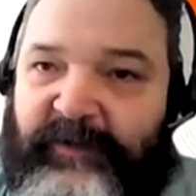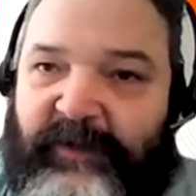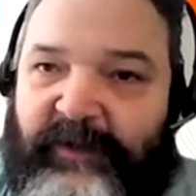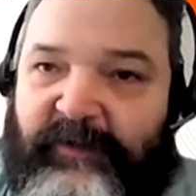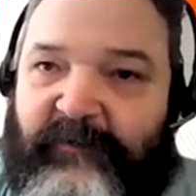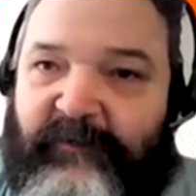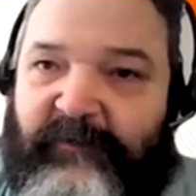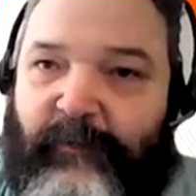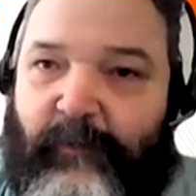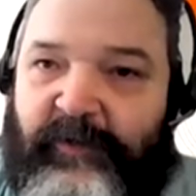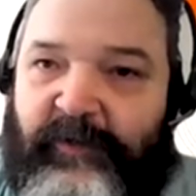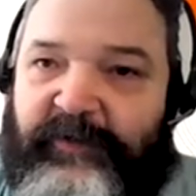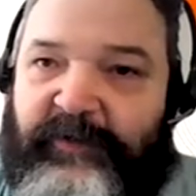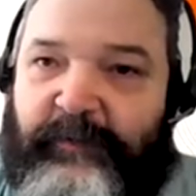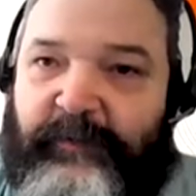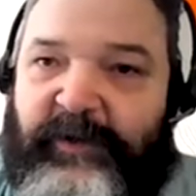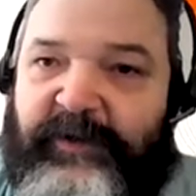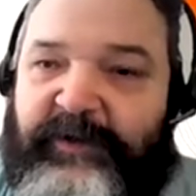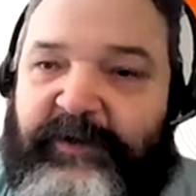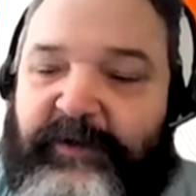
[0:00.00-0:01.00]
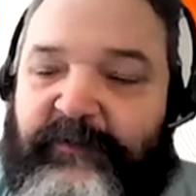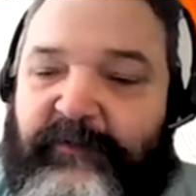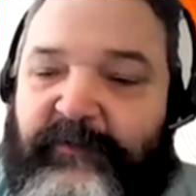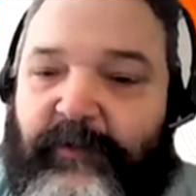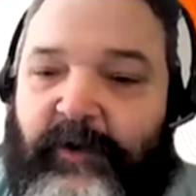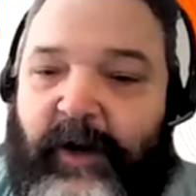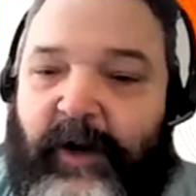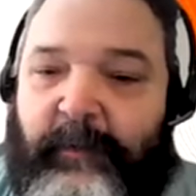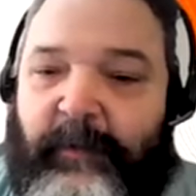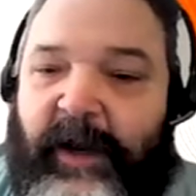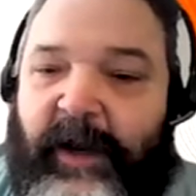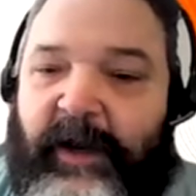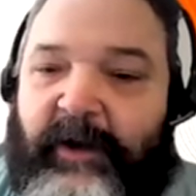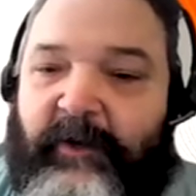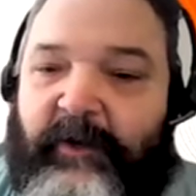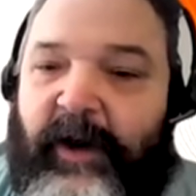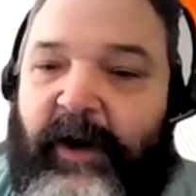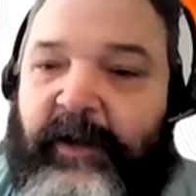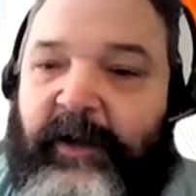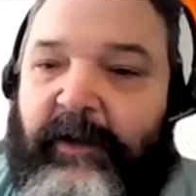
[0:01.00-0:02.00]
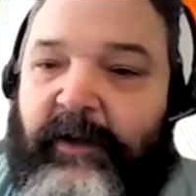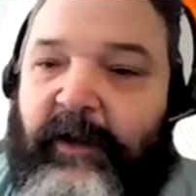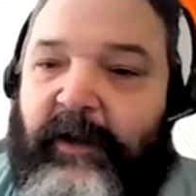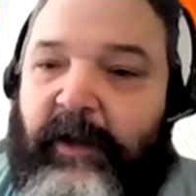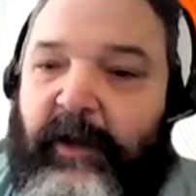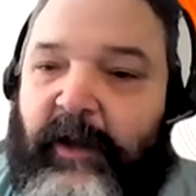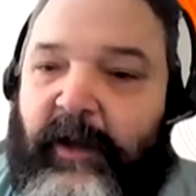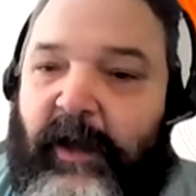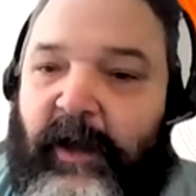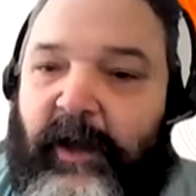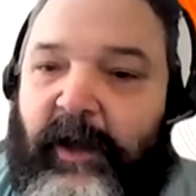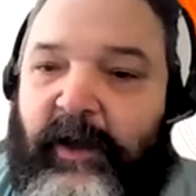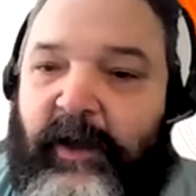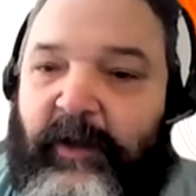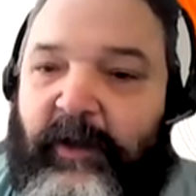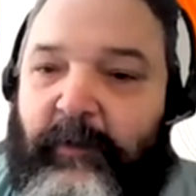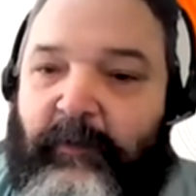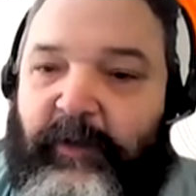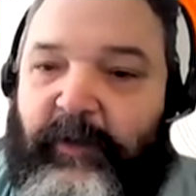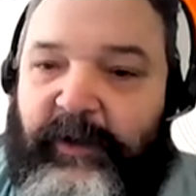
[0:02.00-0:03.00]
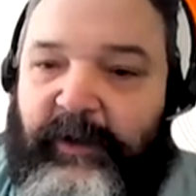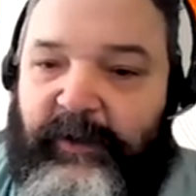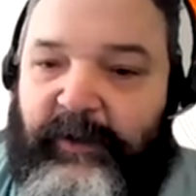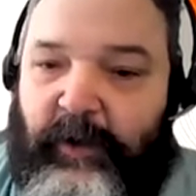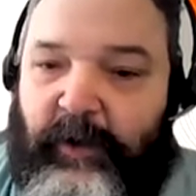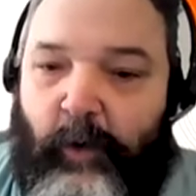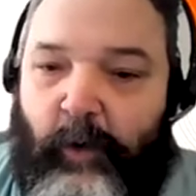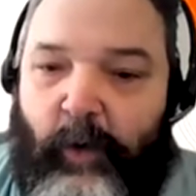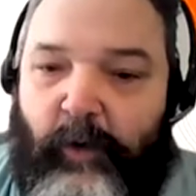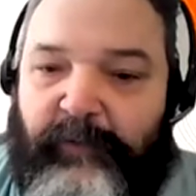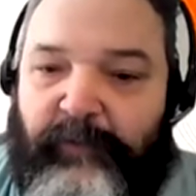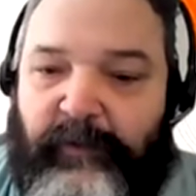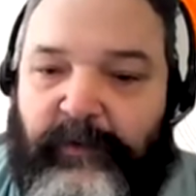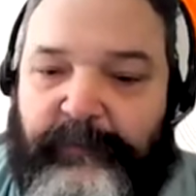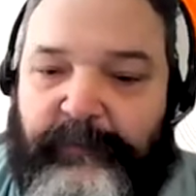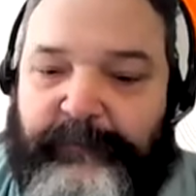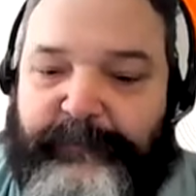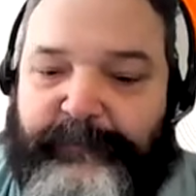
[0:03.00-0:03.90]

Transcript: in for submission for automatic grading that we can go over.